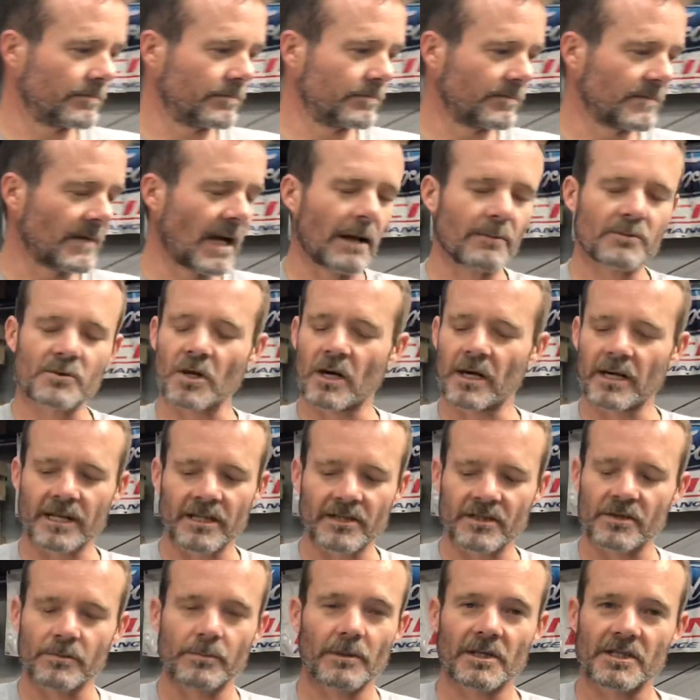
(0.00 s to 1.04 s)
I'm trying to get
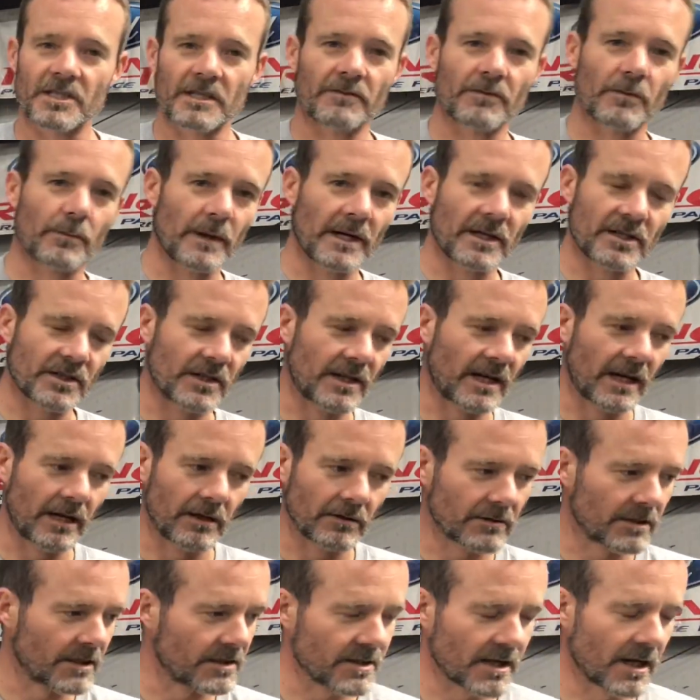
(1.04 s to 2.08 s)
too much information now,
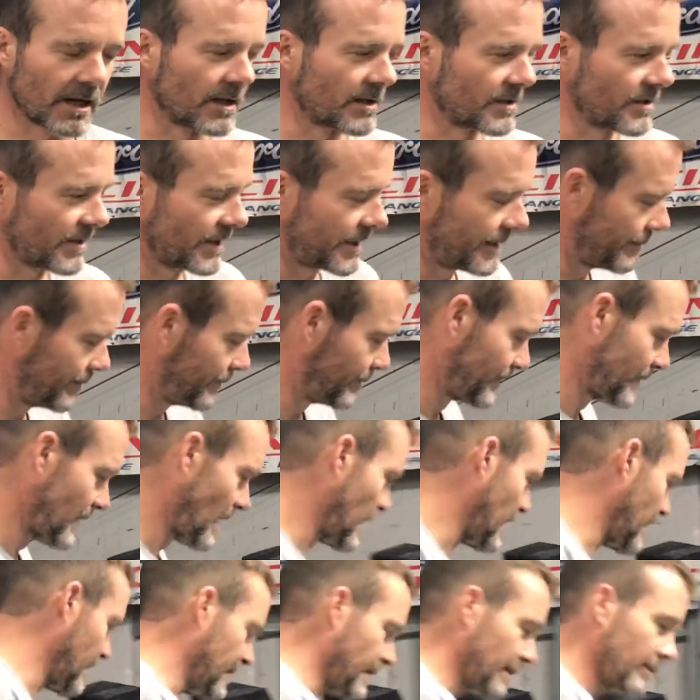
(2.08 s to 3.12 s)
because honestly, I
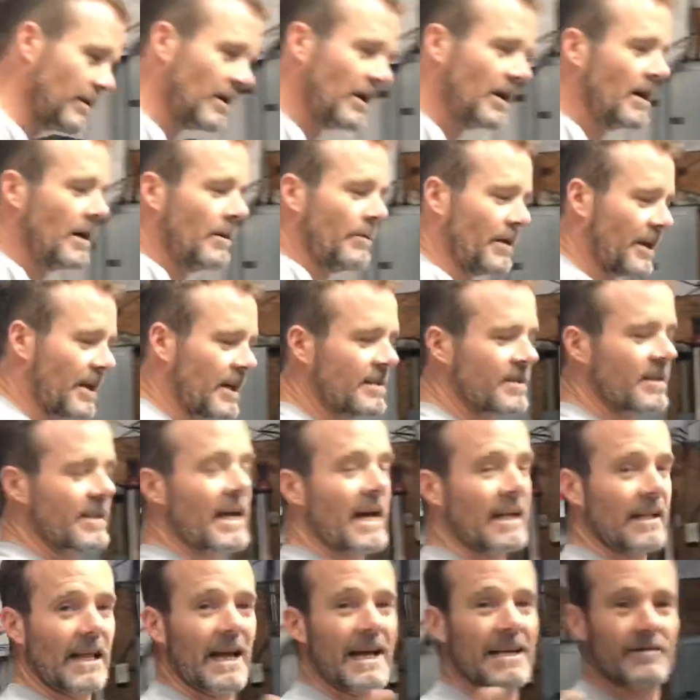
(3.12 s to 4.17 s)
am. Because of that
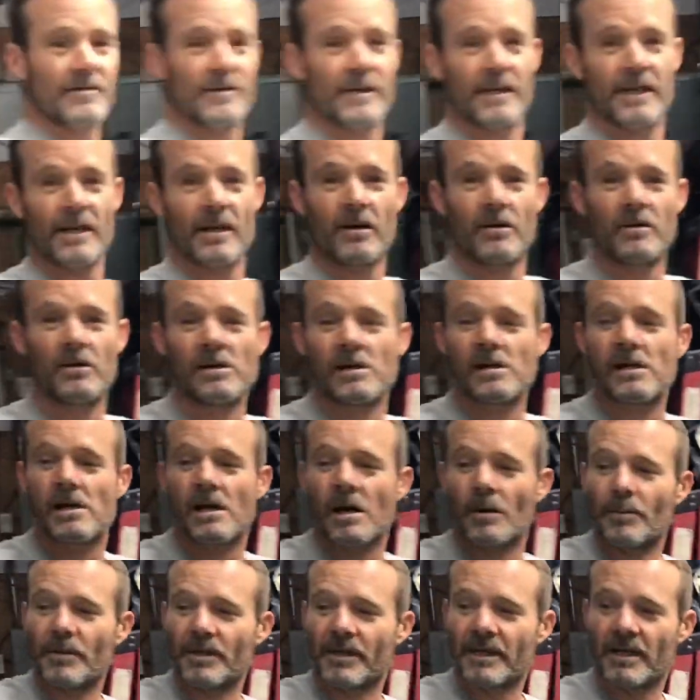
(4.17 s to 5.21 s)
last video,
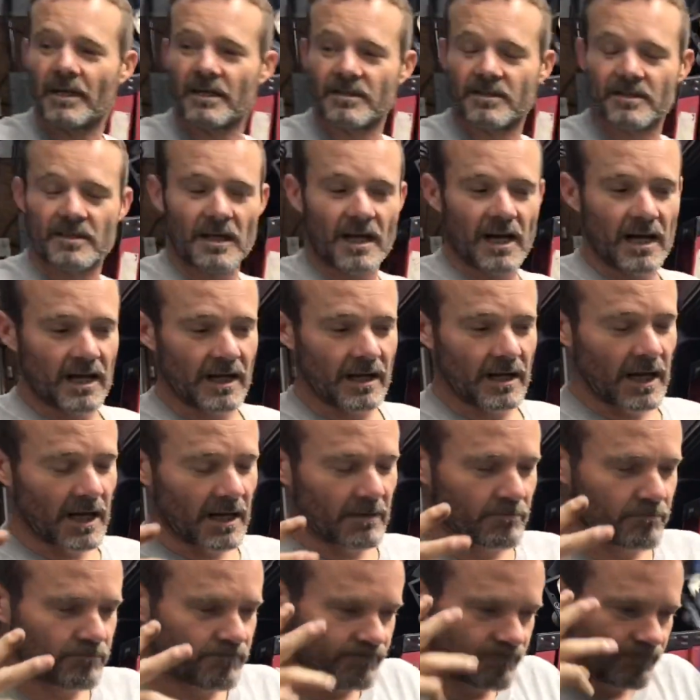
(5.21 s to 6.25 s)
because I
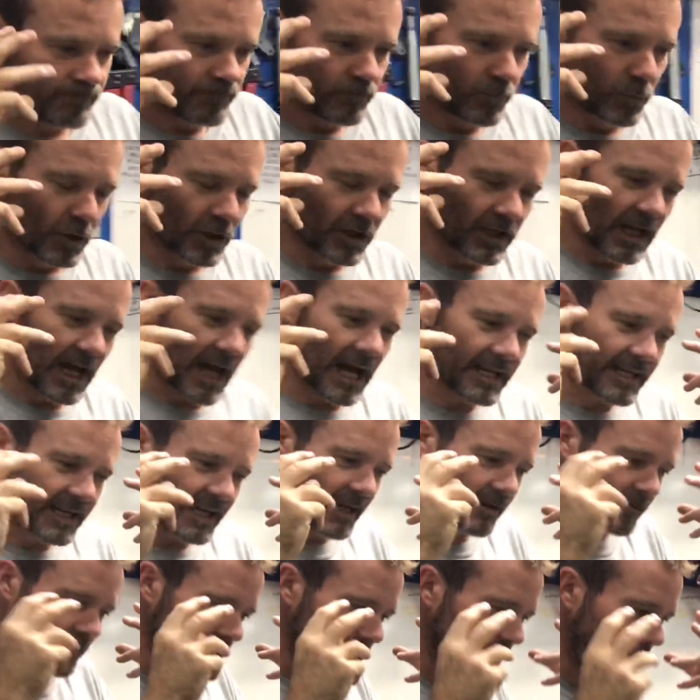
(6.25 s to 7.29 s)
would like
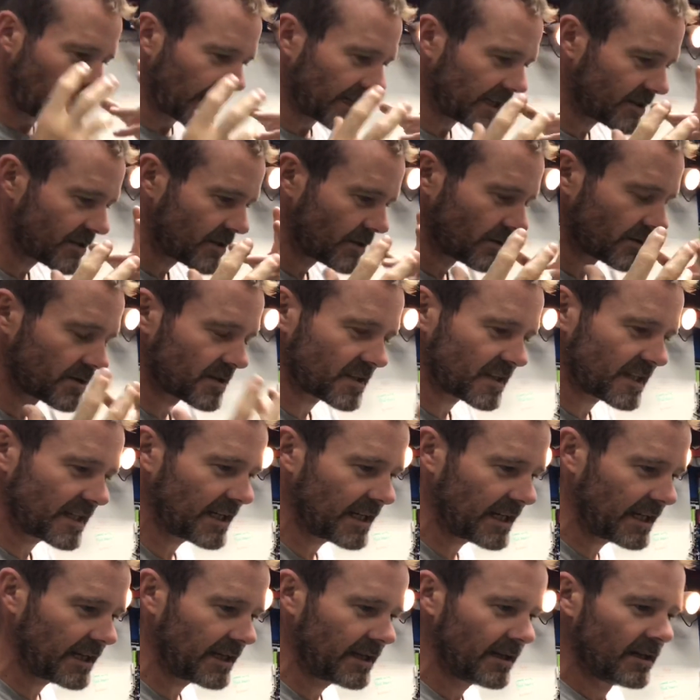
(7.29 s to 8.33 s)
everybody to
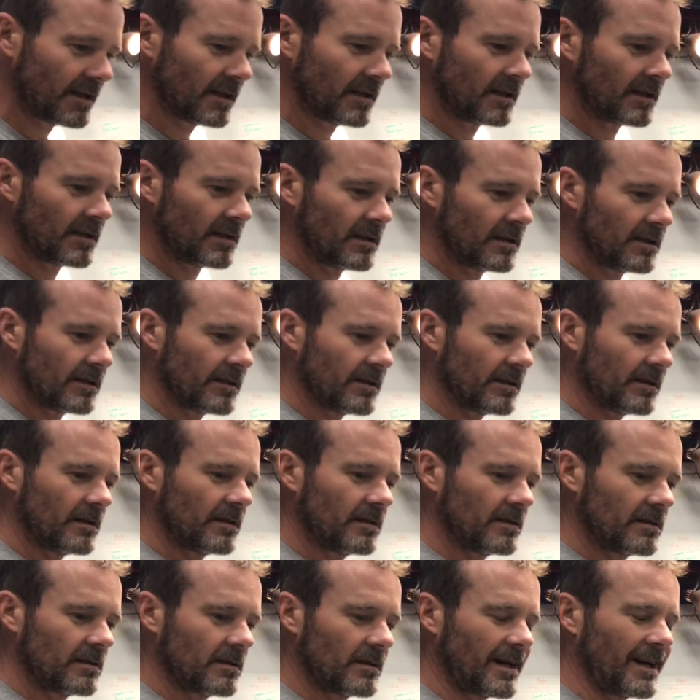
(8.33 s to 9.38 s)
see,
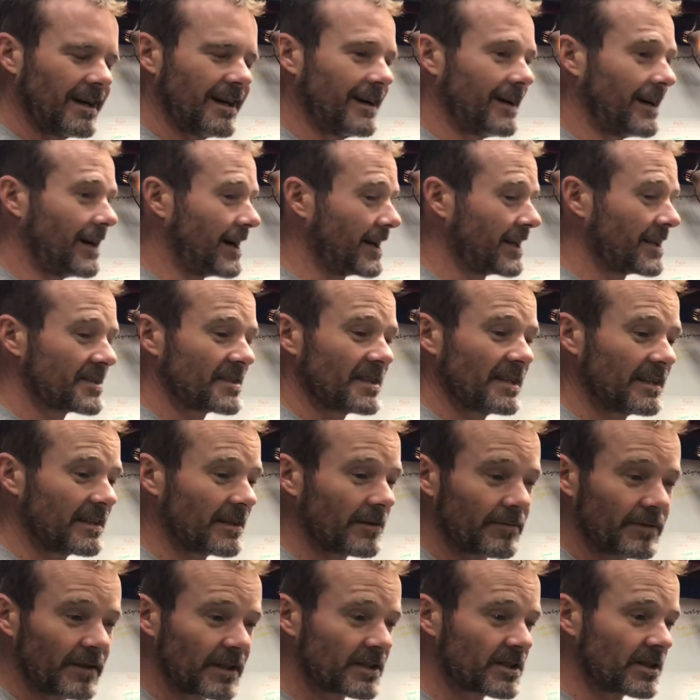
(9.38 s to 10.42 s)
honestly, the
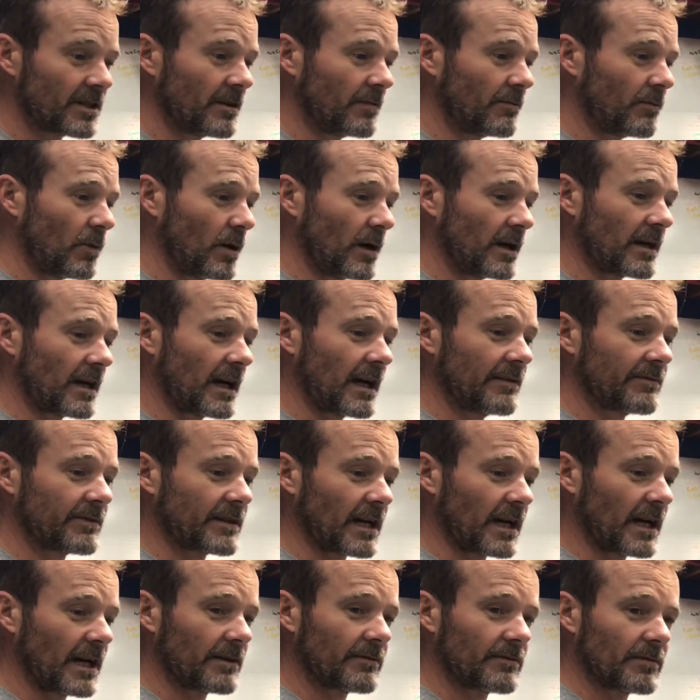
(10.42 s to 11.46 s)
vision of what I've
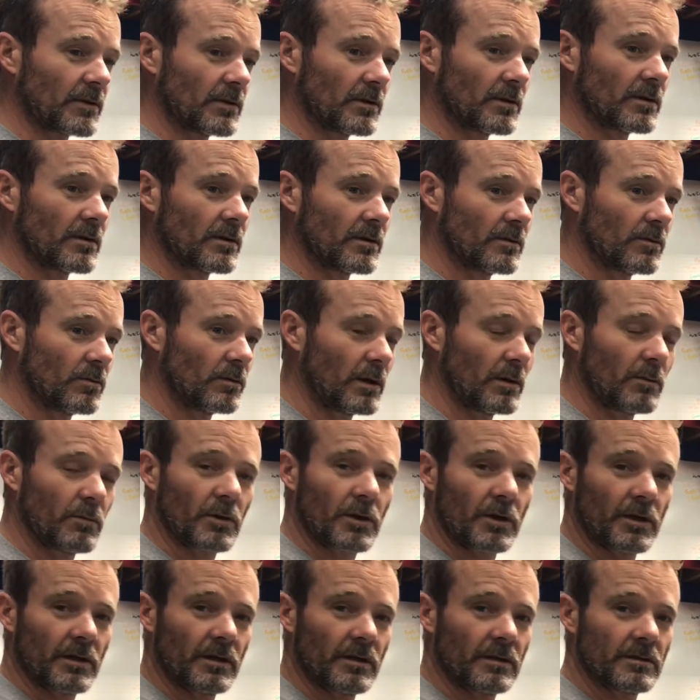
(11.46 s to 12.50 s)
got for what we're
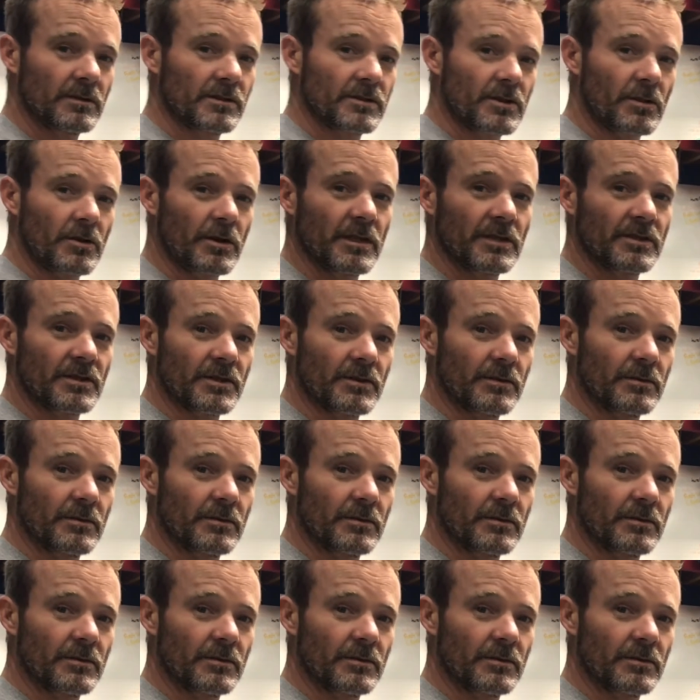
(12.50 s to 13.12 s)
going to turn into.